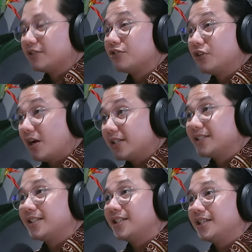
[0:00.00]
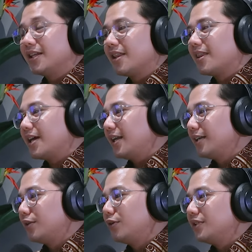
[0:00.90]
curiosity
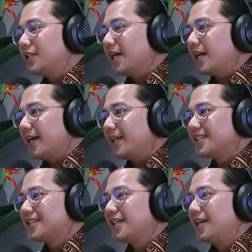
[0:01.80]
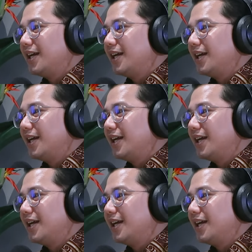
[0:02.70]
that Donnie has